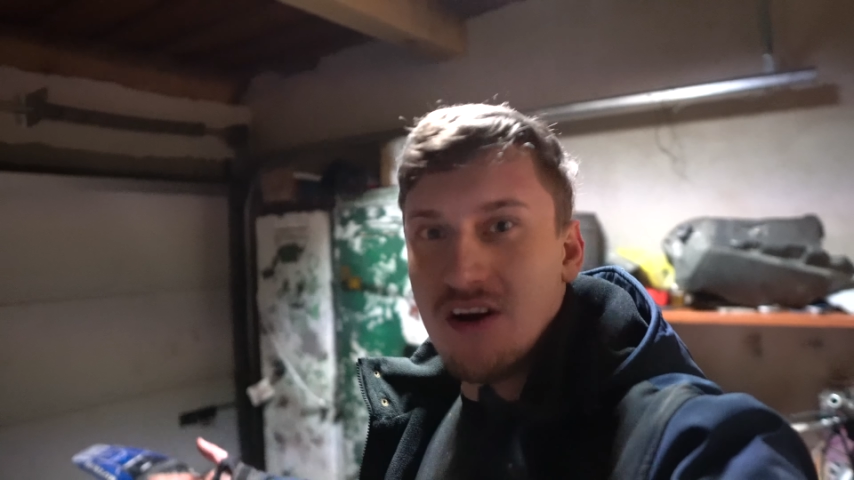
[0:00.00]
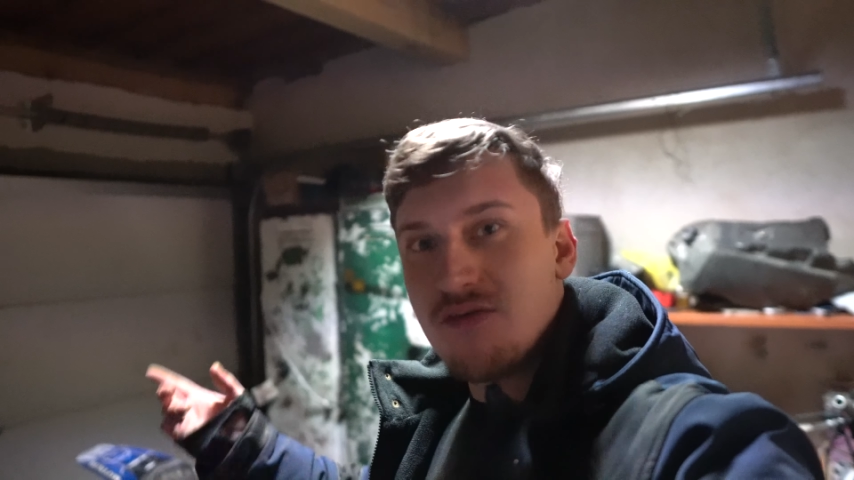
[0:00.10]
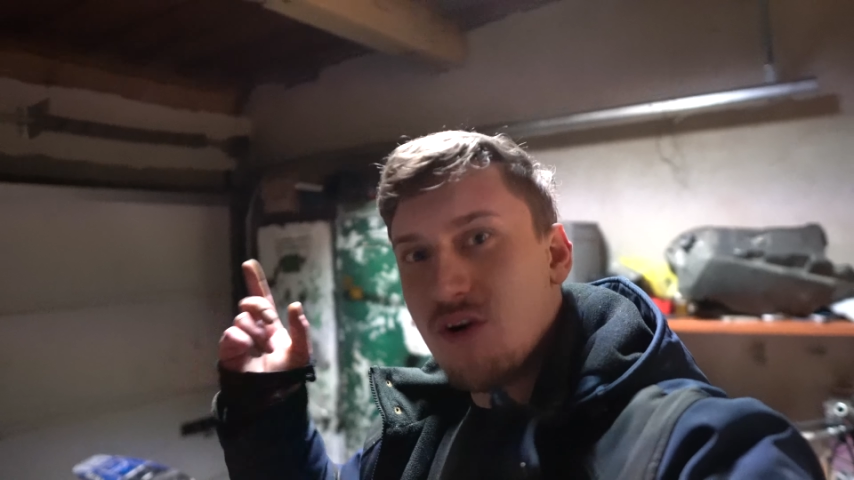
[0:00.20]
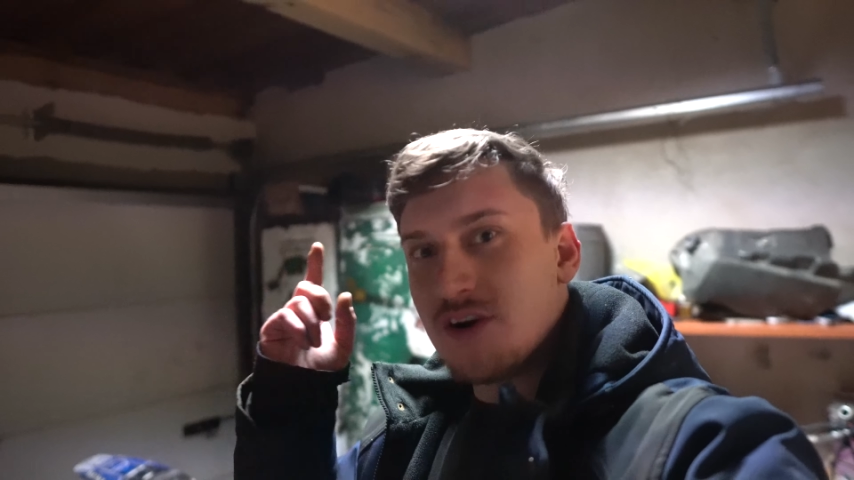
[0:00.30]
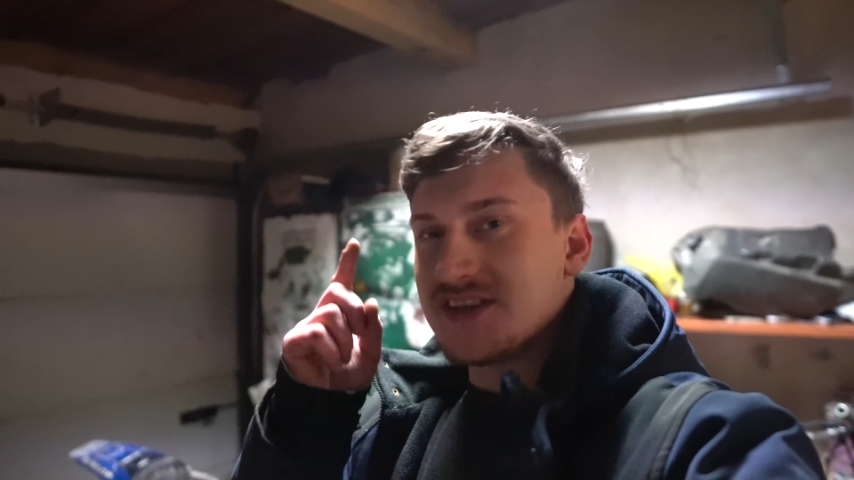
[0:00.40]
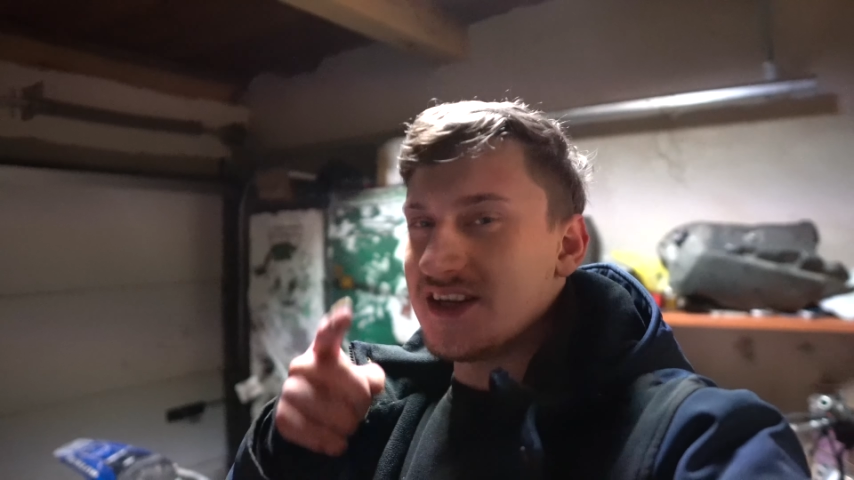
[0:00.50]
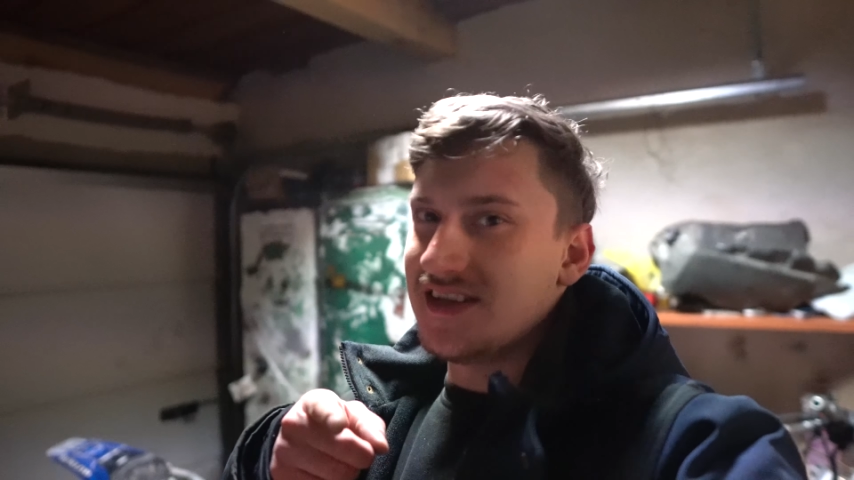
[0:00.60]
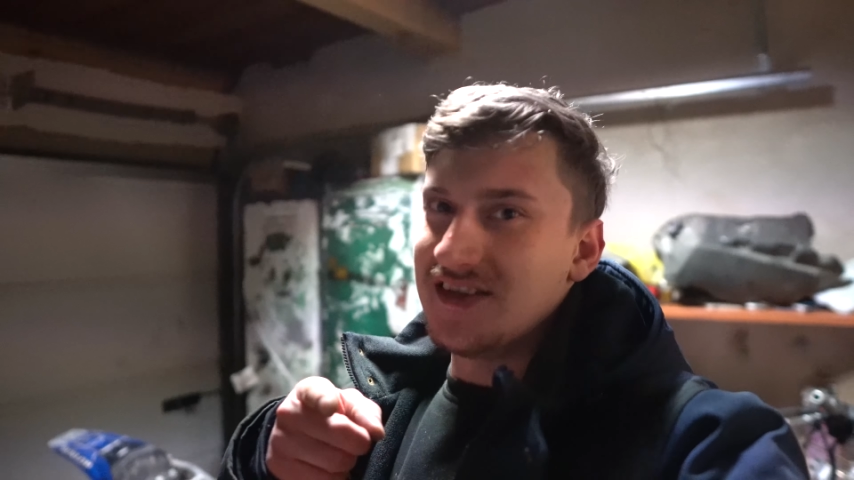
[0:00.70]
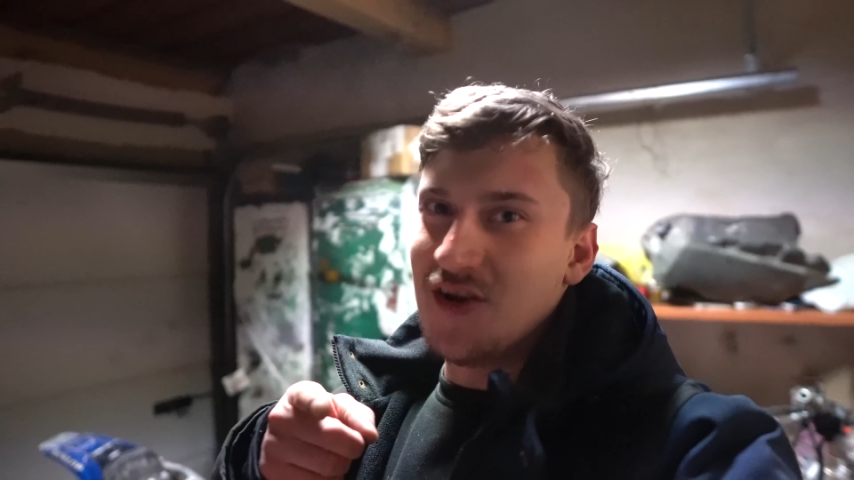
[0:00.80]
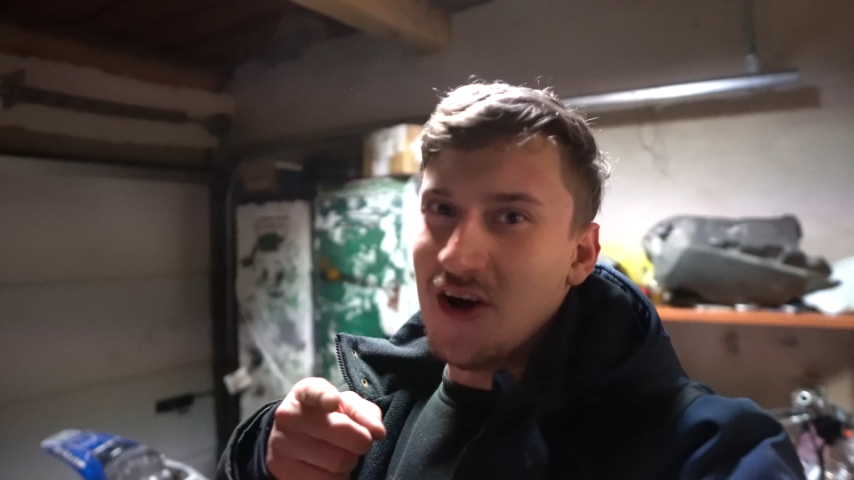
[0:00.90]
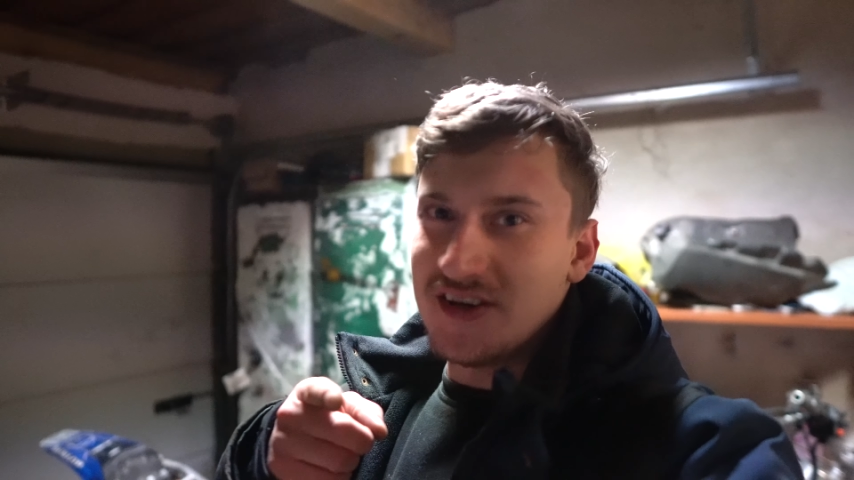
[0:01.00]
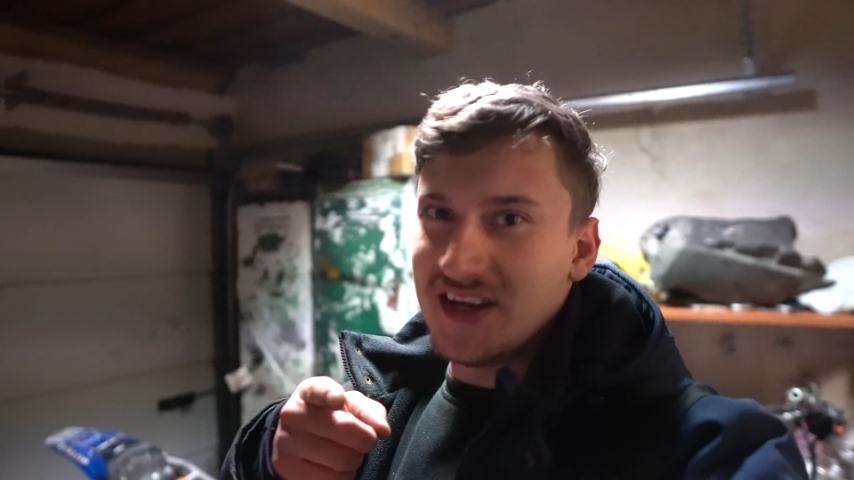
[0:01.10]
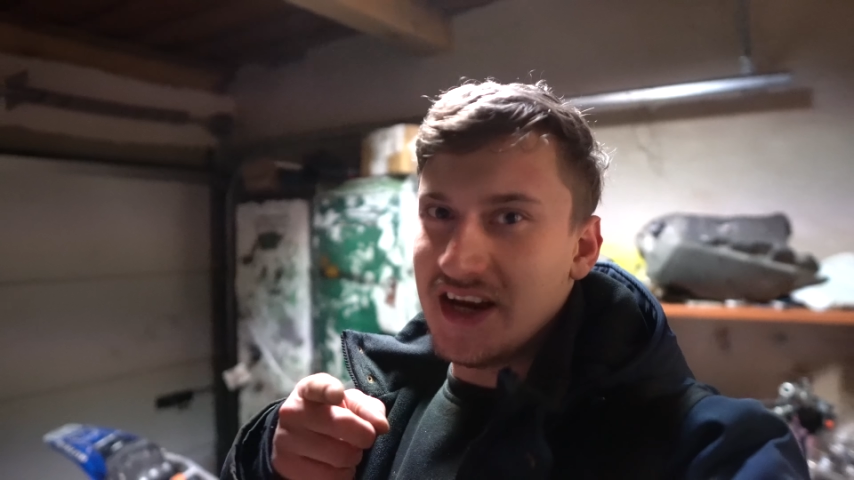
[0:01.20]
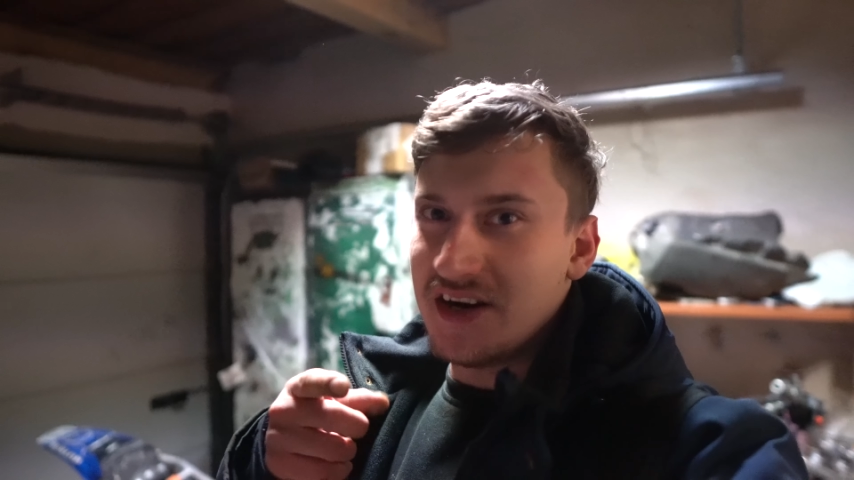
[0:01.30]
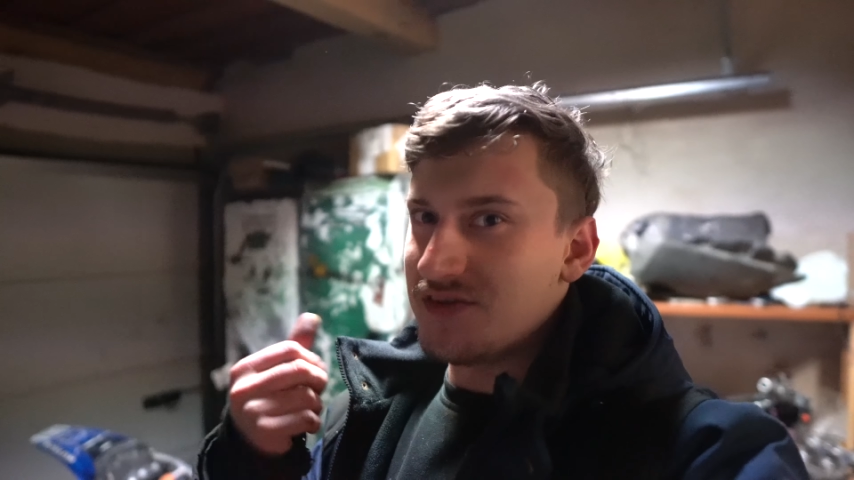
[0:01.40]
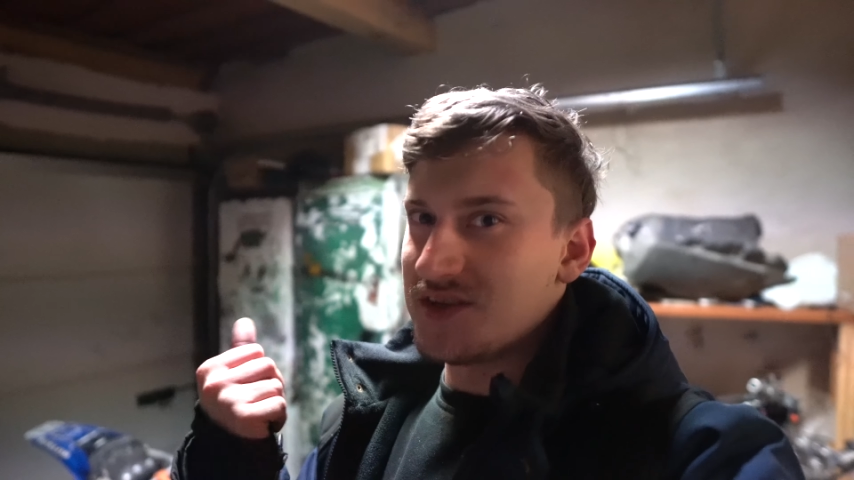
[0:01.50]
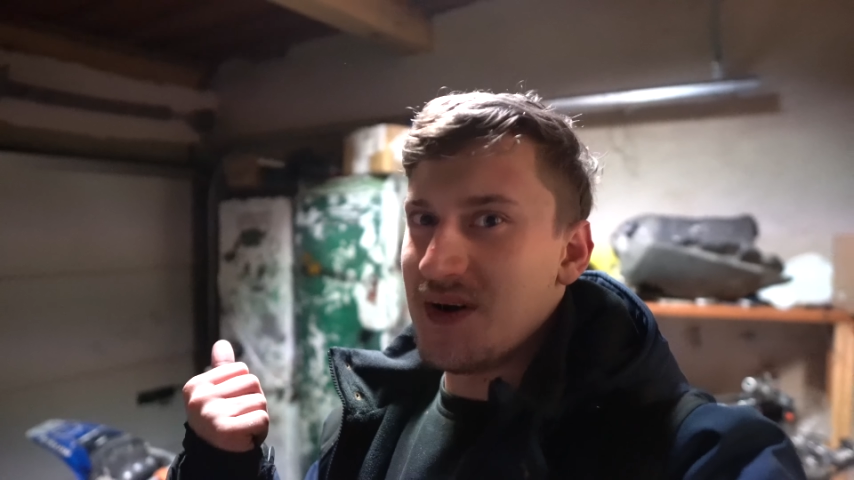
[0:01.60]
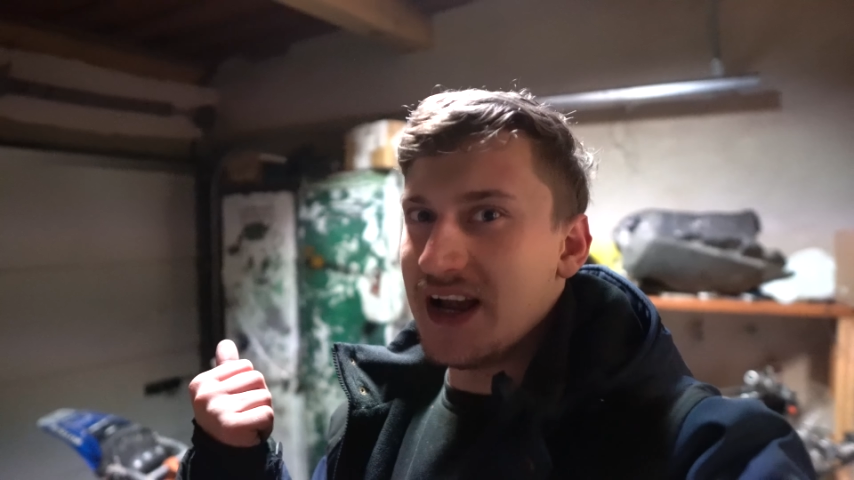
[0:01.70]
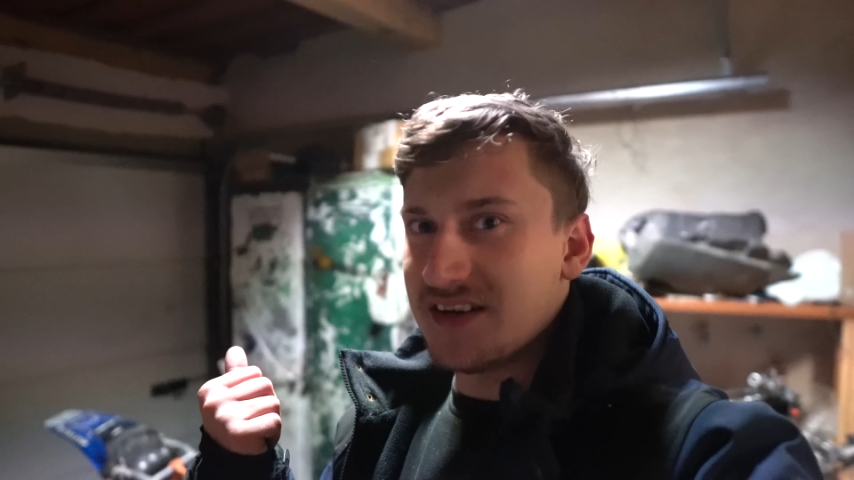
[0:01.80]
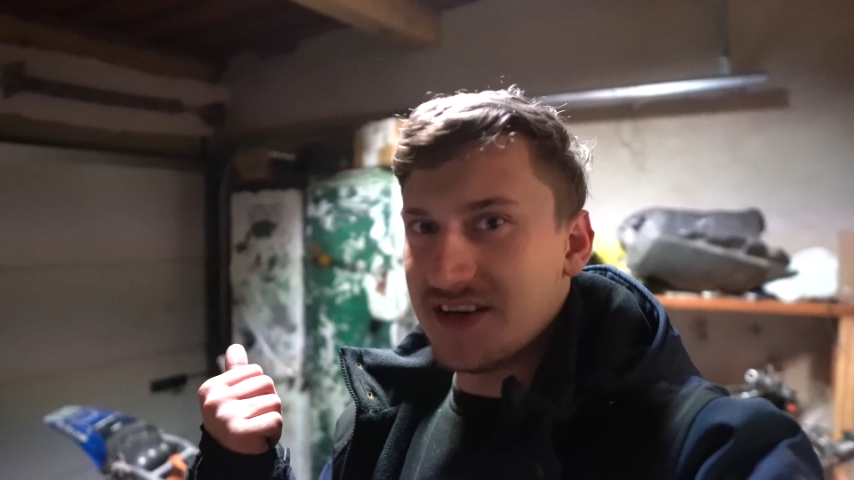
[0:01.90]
Of course, I did not hear this bike